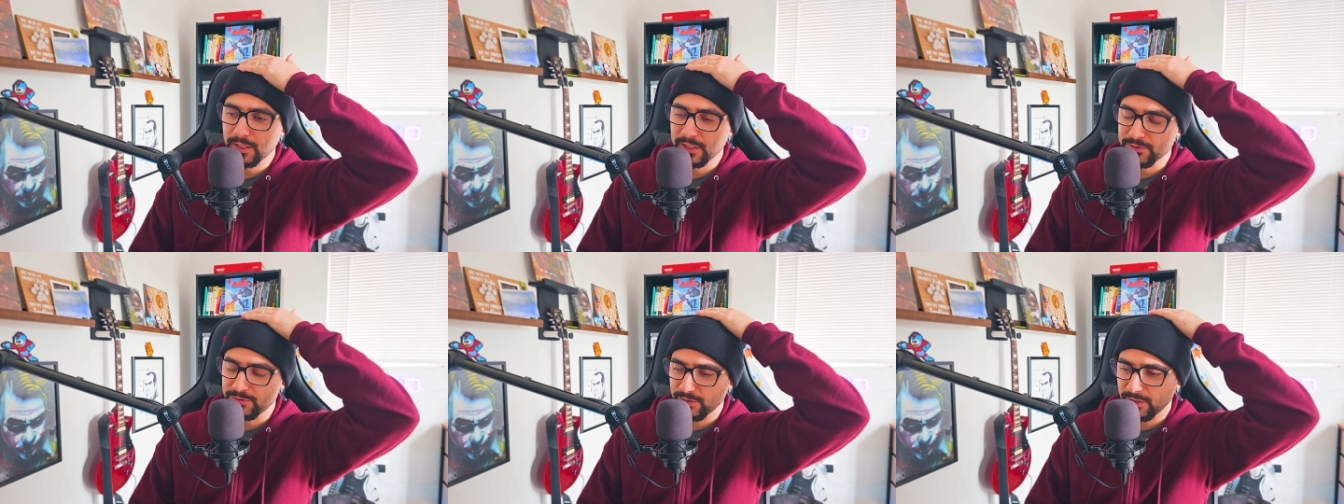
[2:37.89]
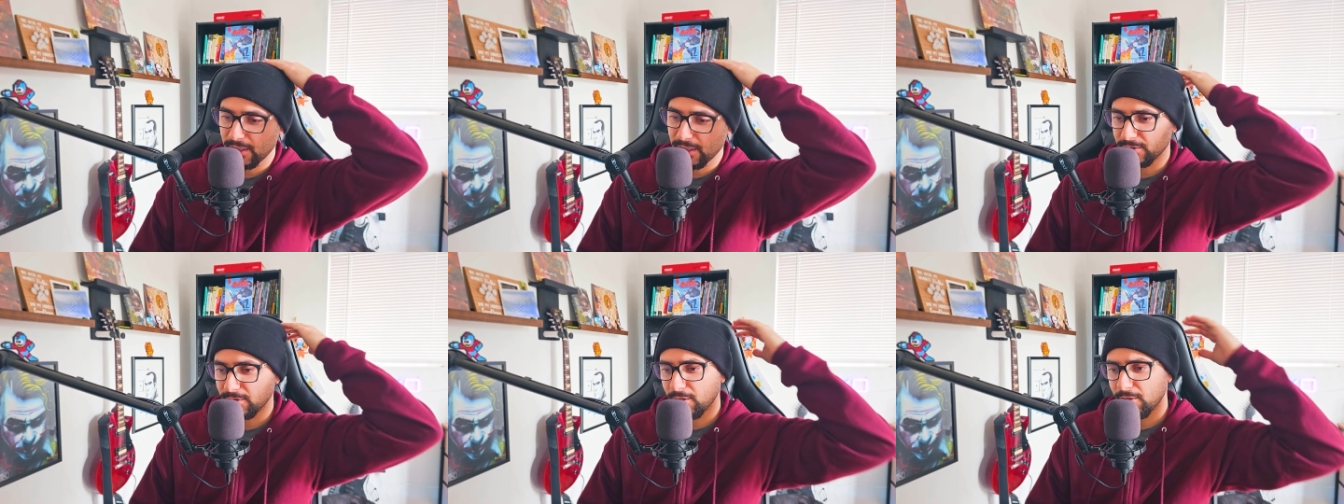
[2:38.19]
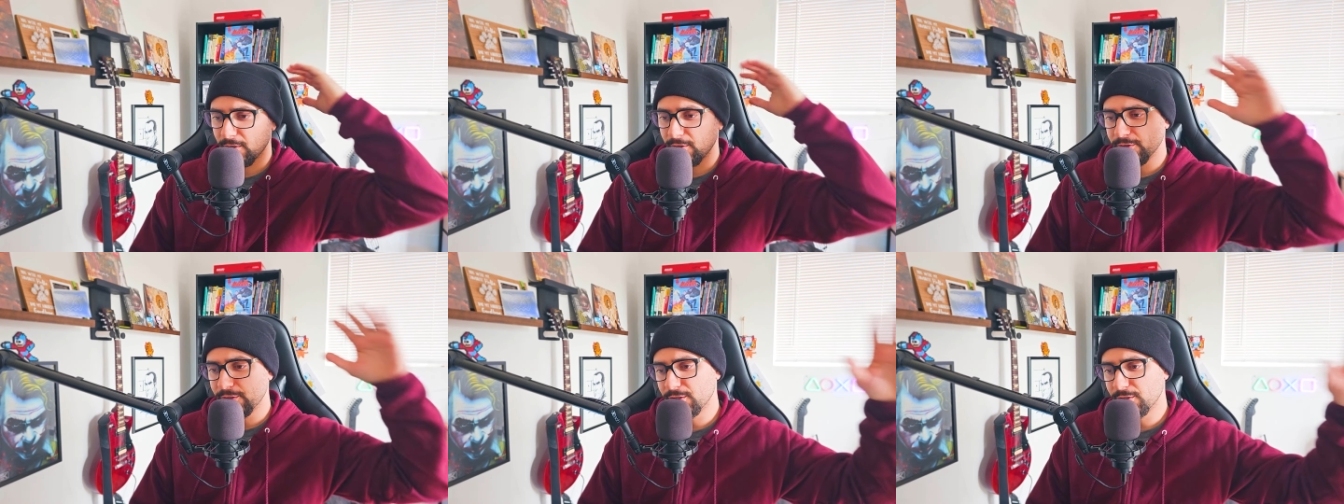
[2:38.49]
As you guys
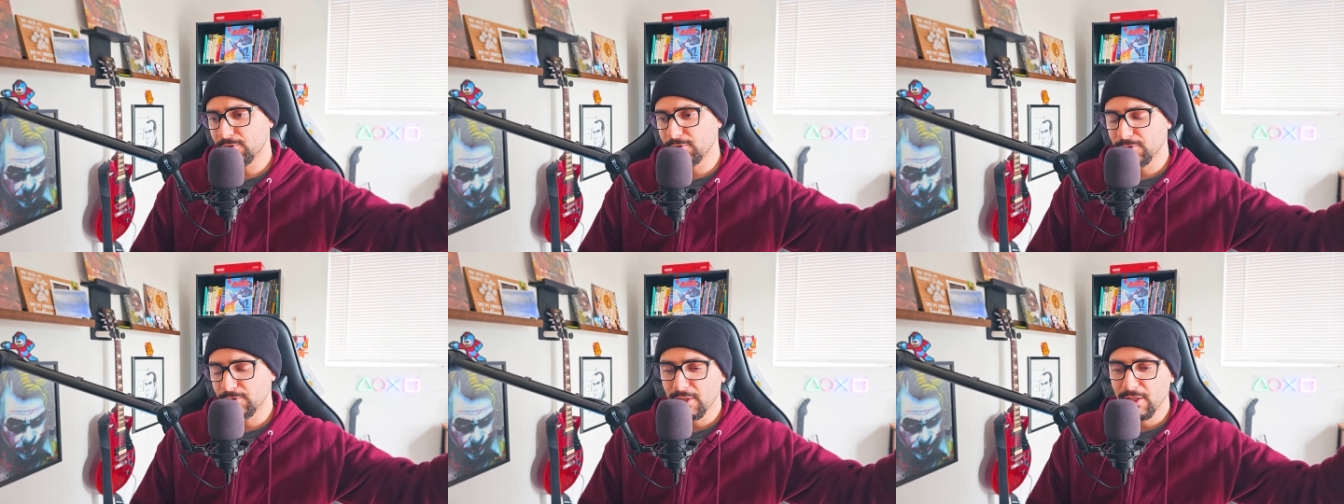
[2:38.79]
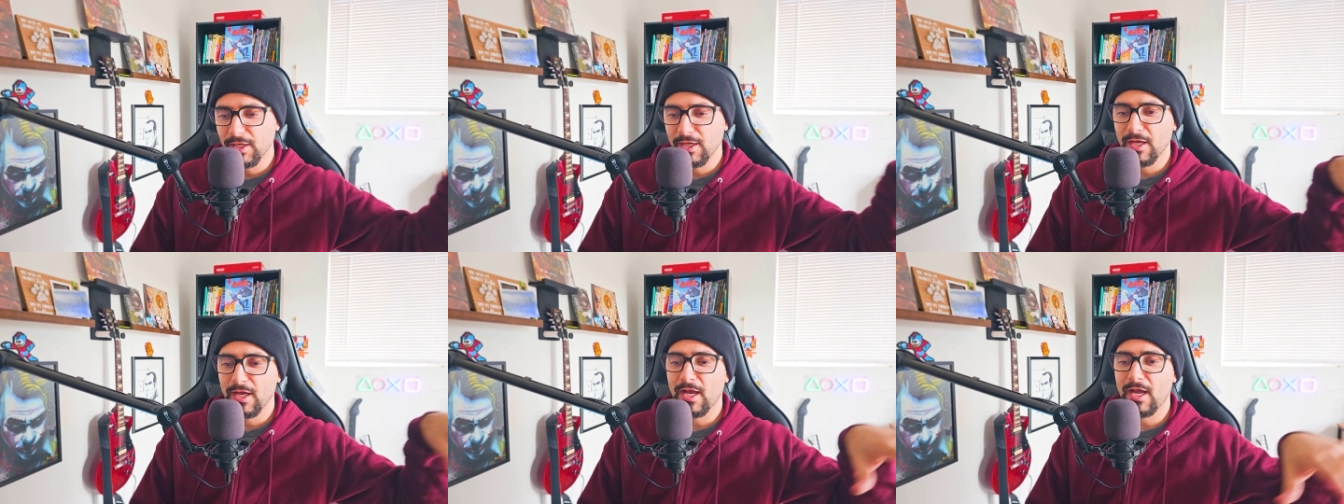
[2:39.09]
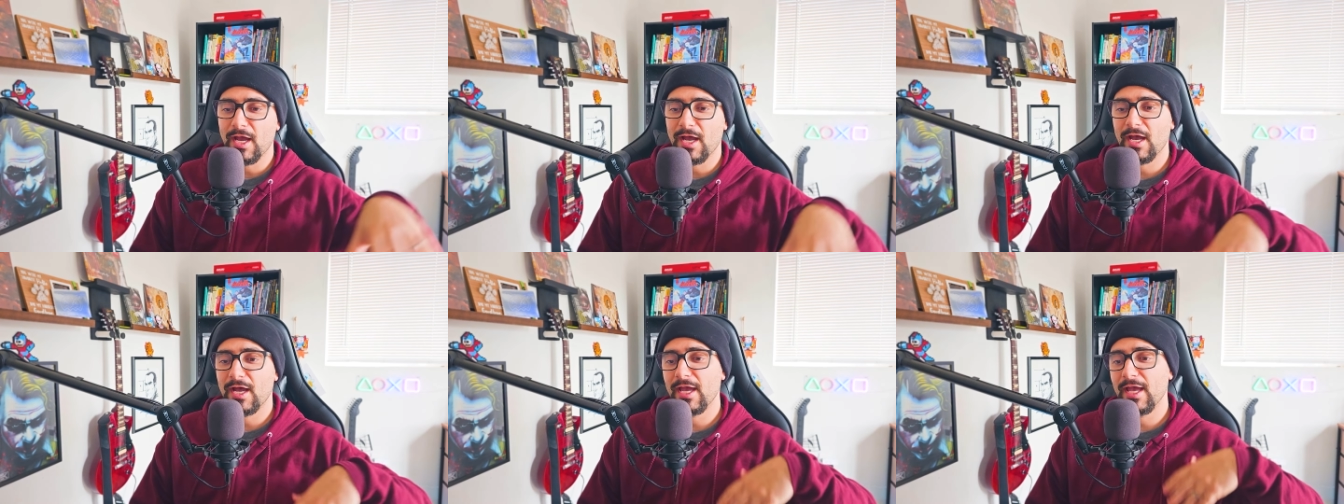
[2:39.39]
all know,
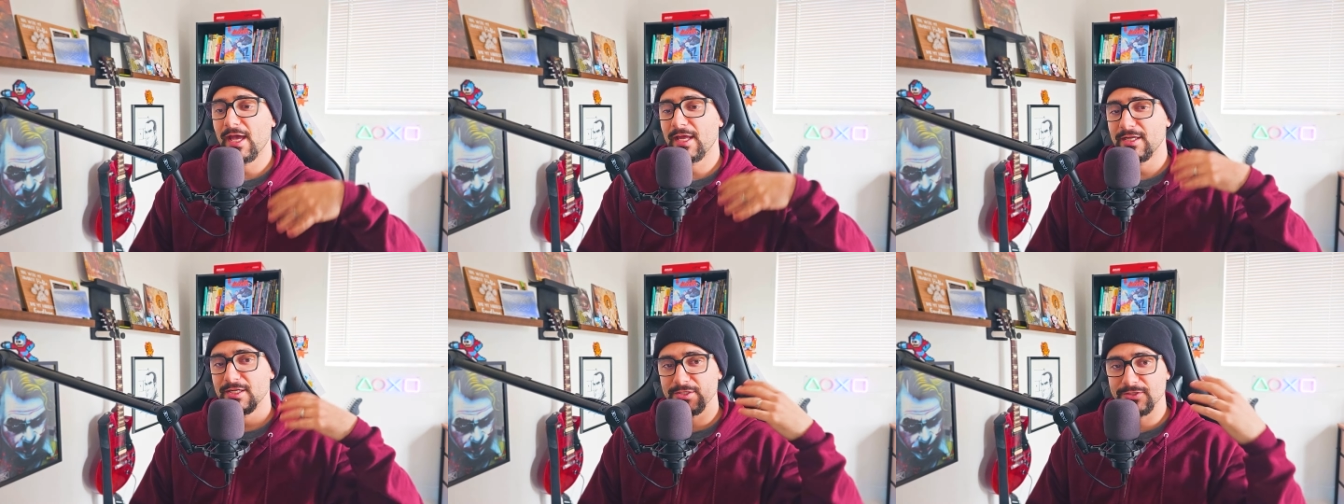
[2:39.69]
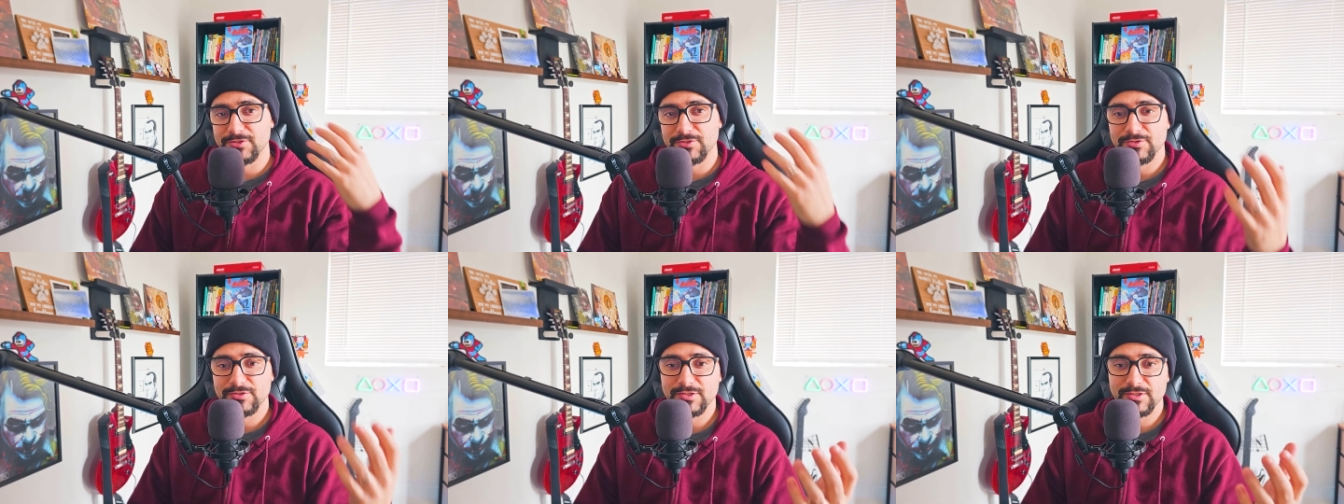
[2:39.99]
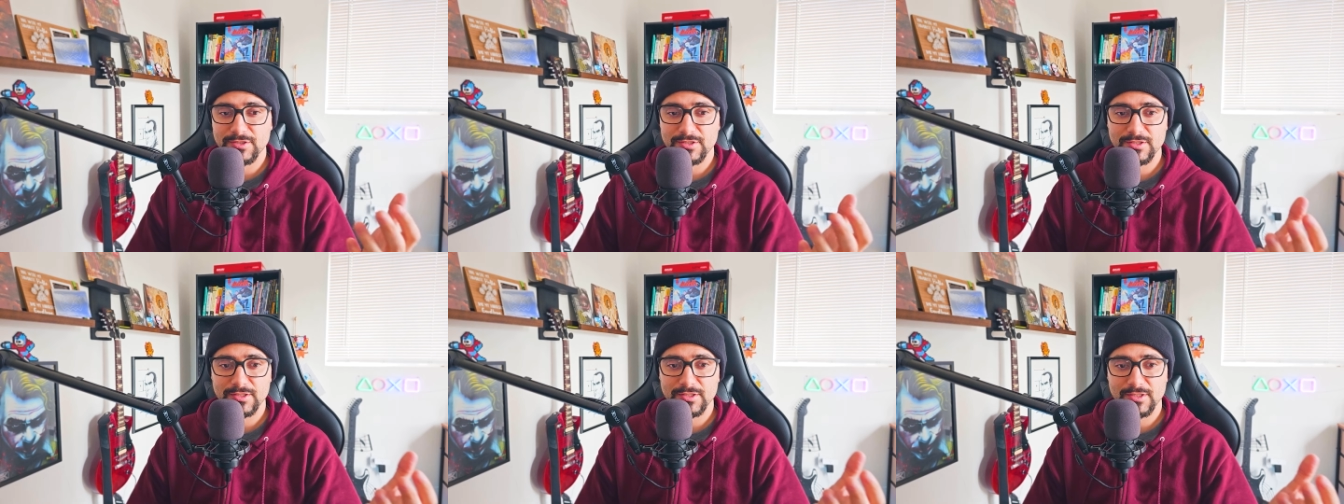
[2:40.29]
I had issues
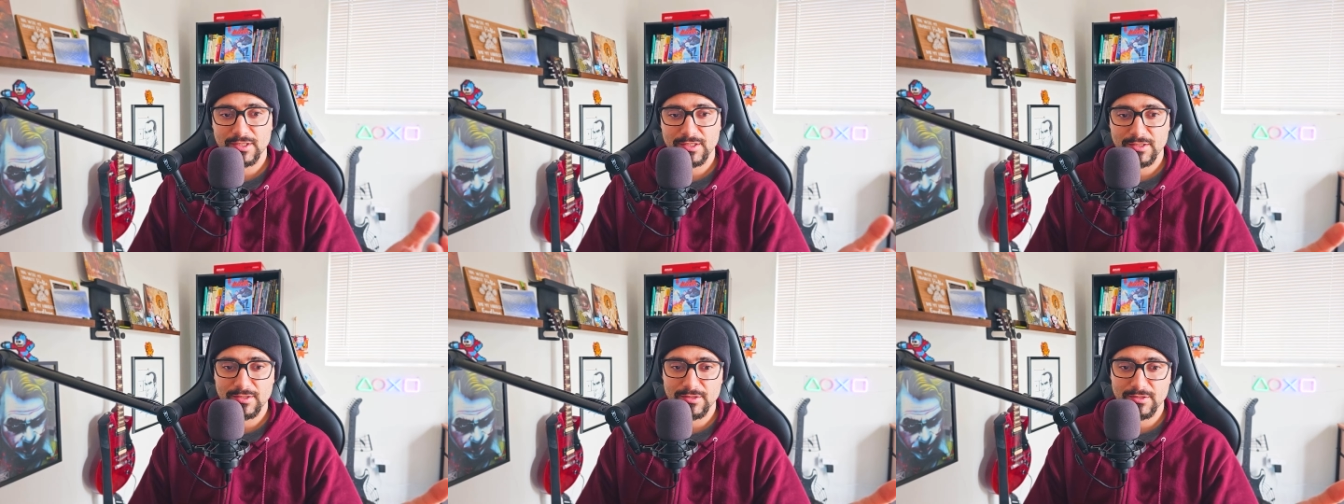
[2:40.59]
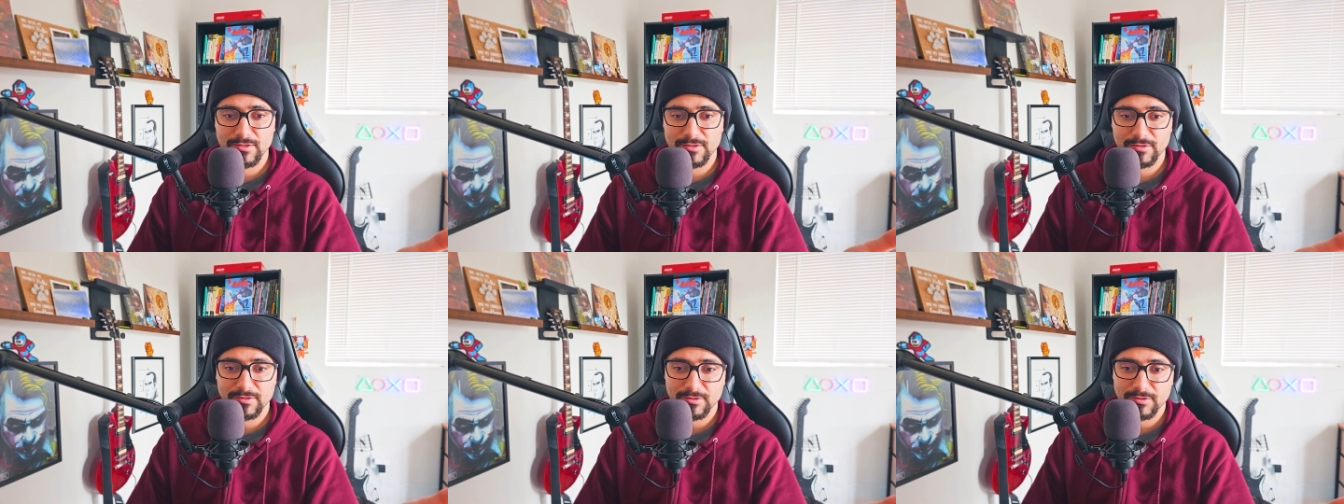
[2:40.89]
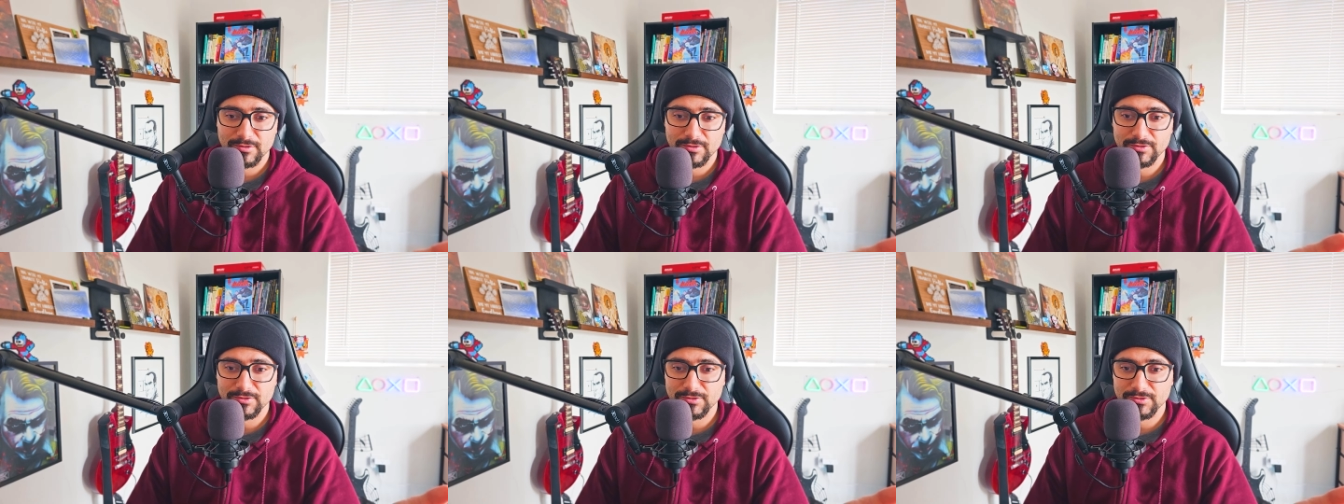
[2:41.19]
in in